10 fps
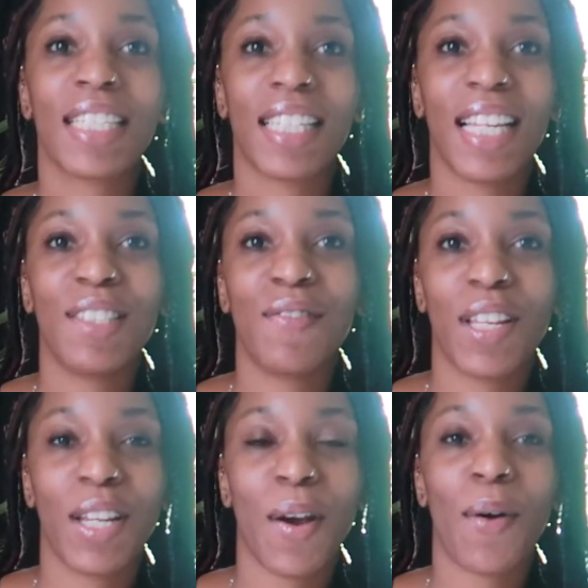Today's
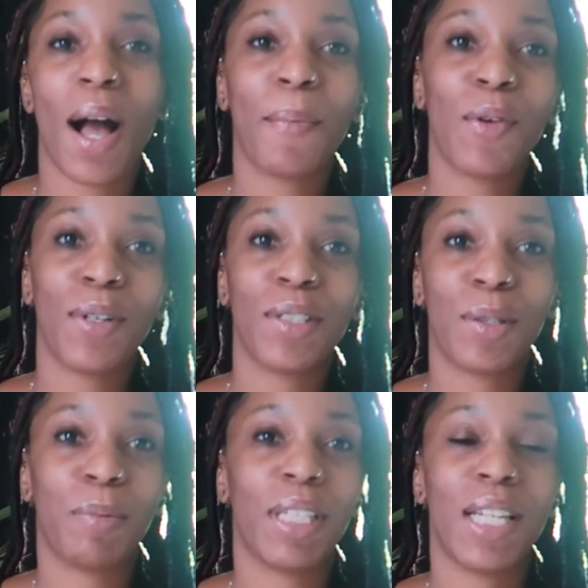video I'm going
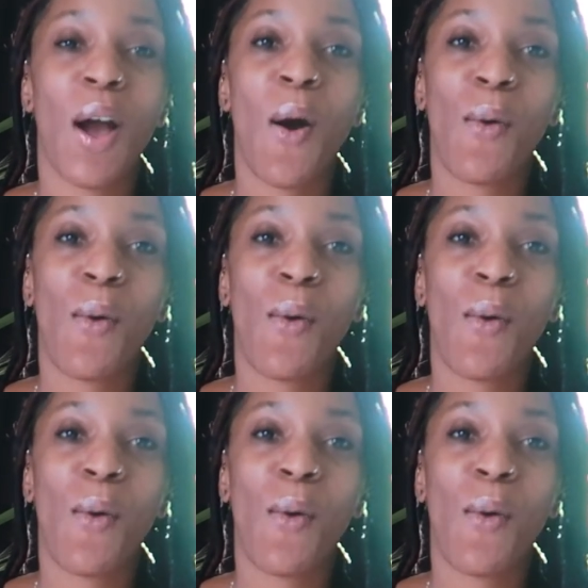to be